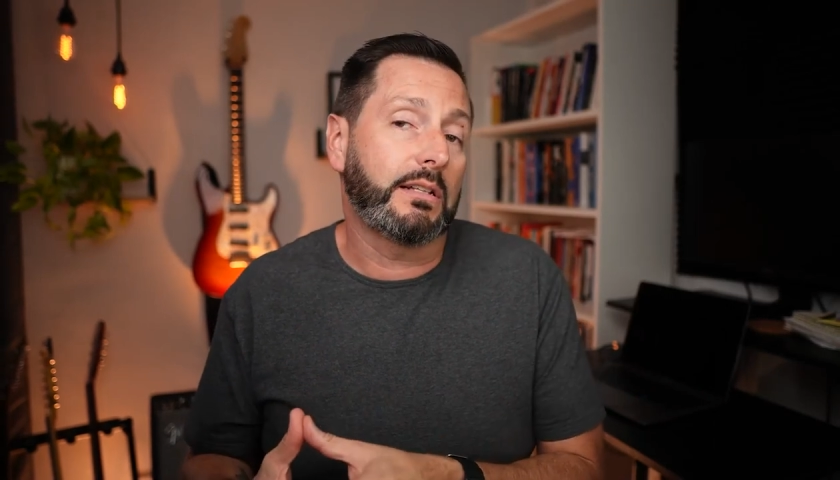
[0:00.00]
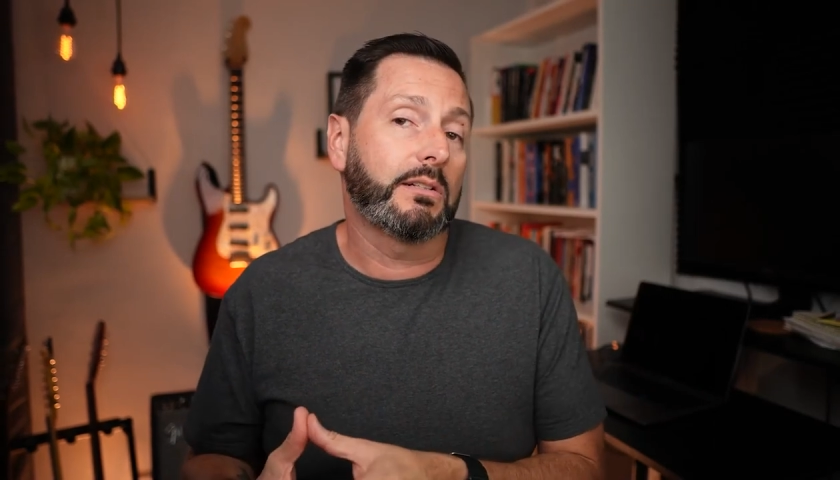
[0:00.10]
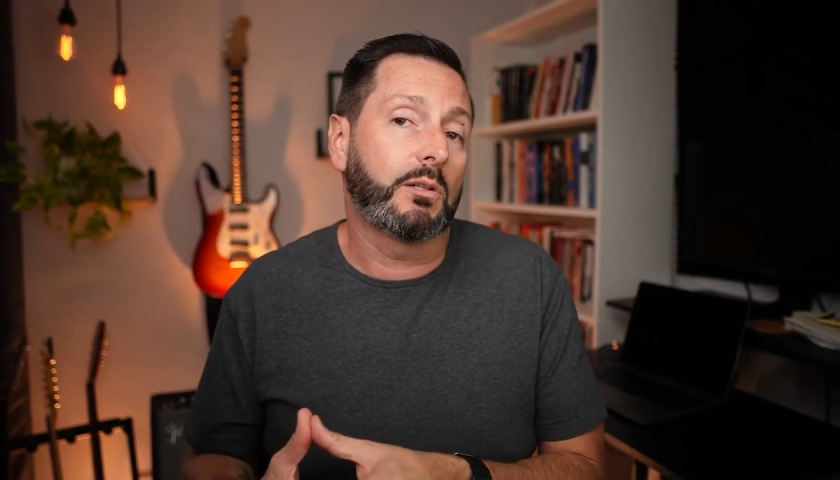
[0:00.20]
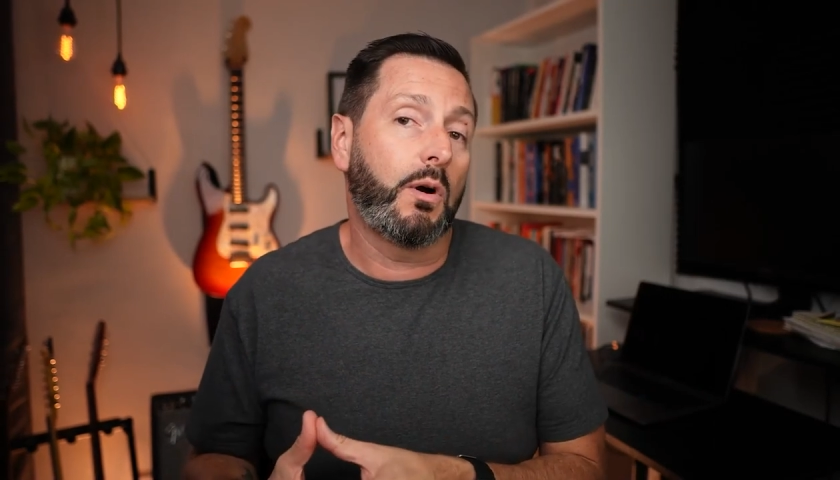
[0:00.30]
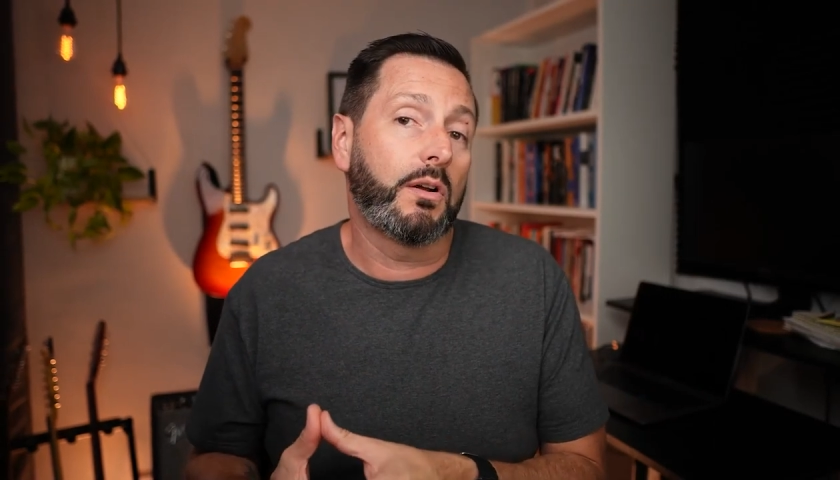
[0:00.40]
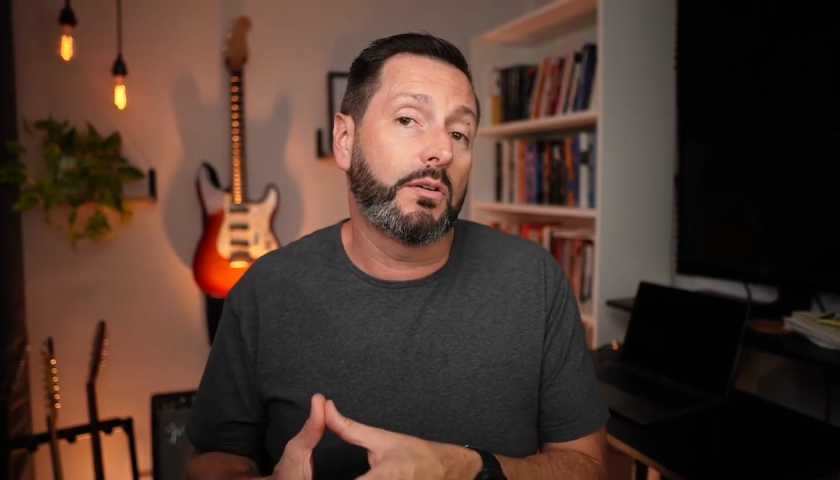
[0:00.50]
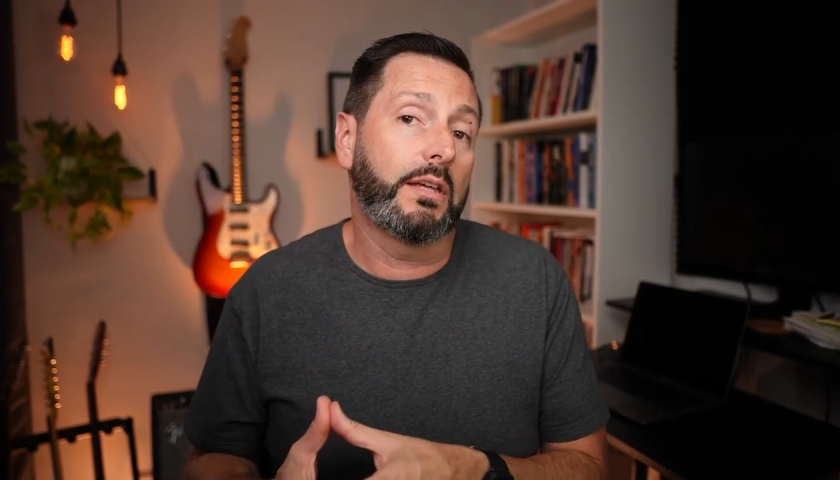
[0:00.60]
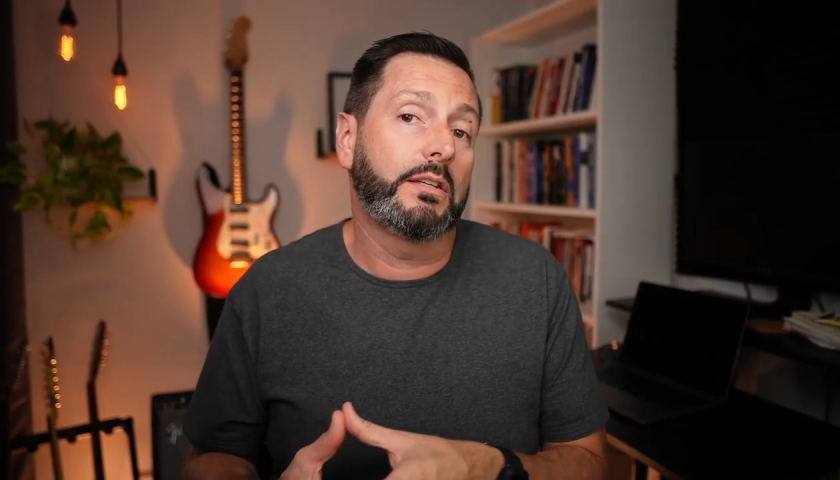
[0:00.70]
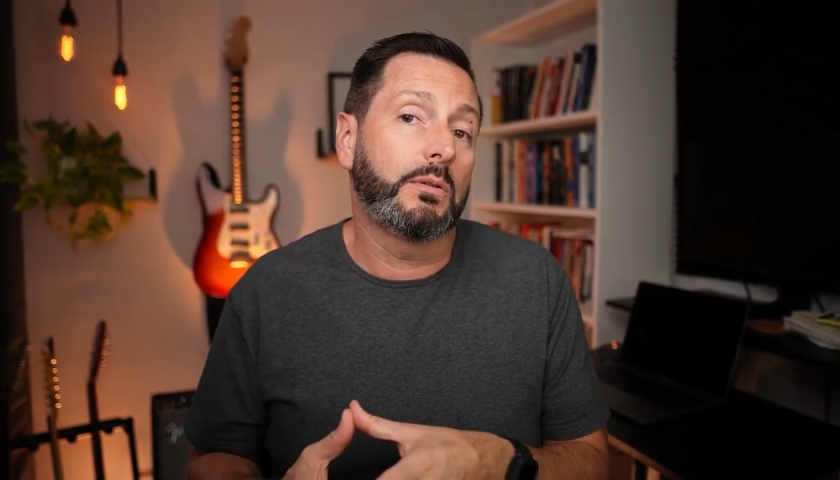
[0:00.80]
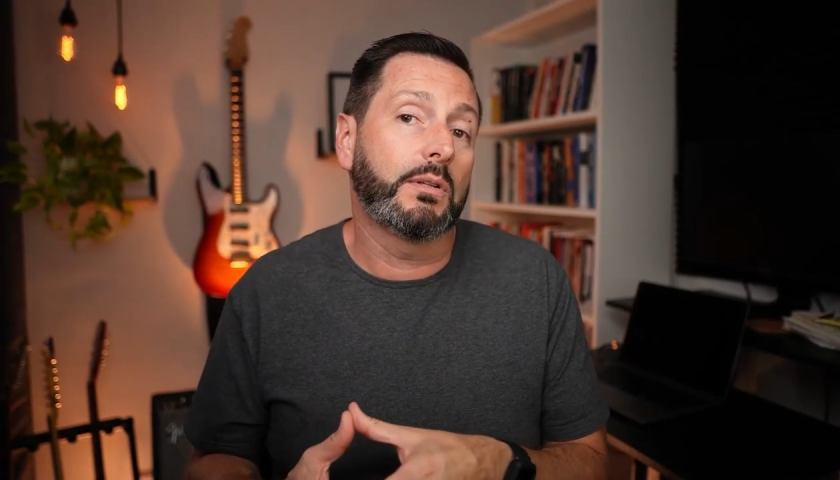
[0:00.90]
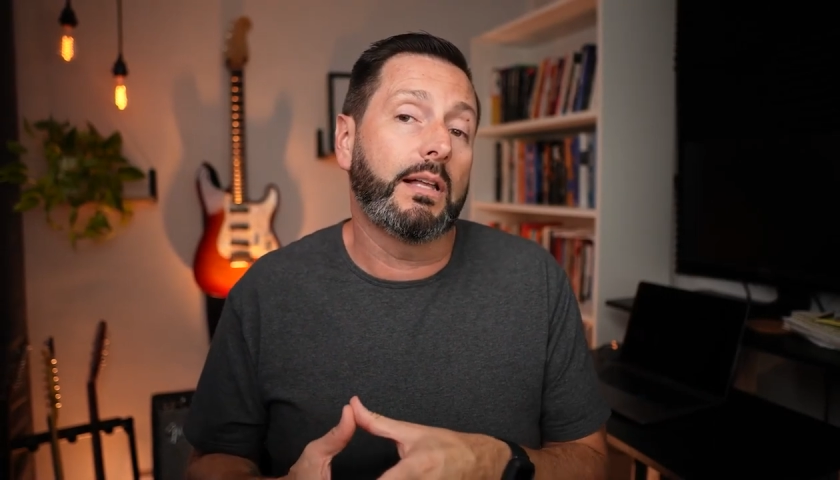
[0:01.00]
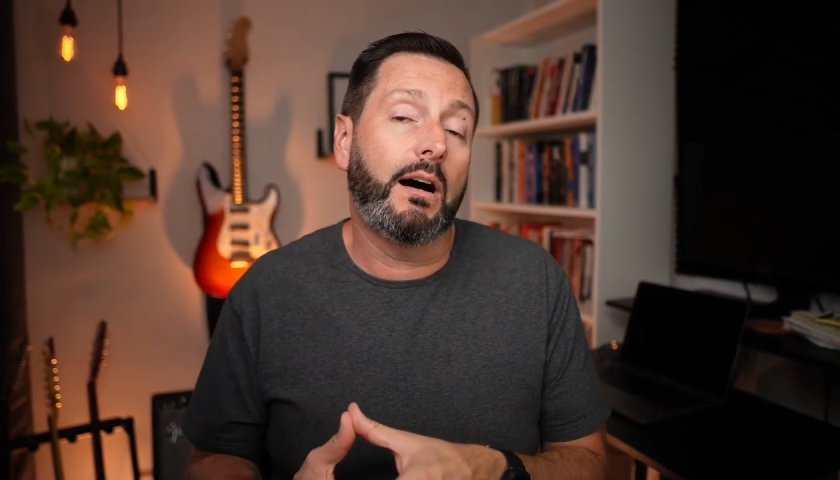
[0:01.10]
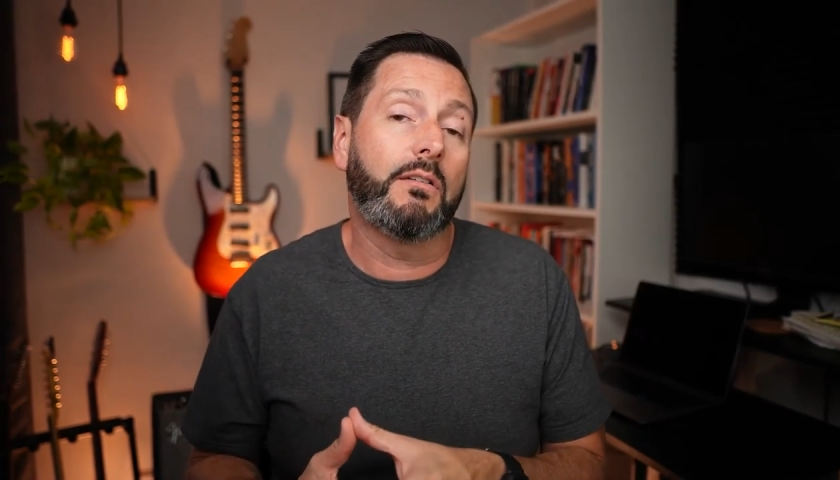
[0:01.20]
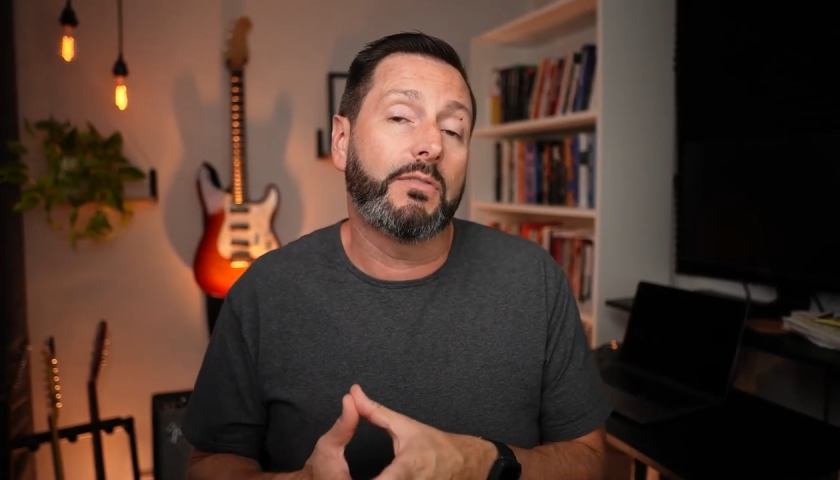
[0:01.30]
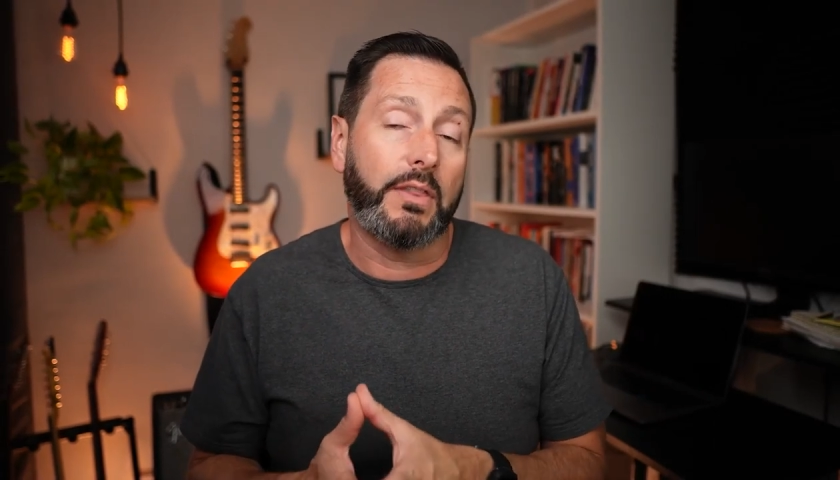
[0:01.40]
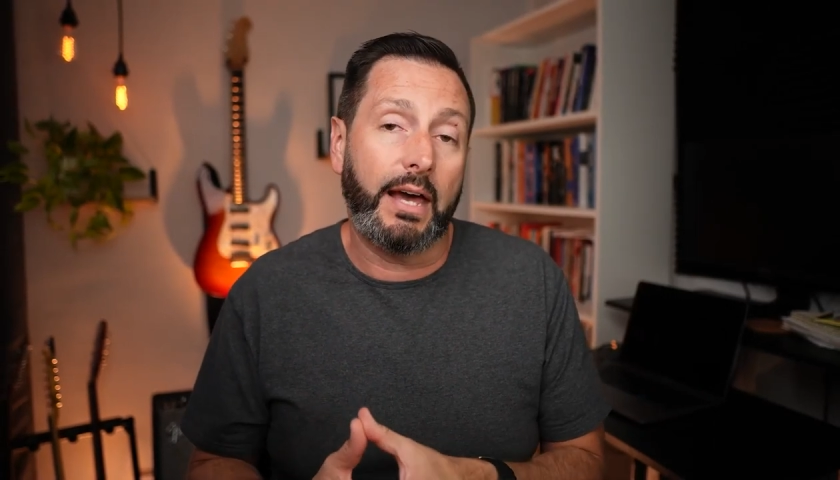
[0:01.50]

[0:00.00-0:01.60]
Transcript: Clearwater that do allow for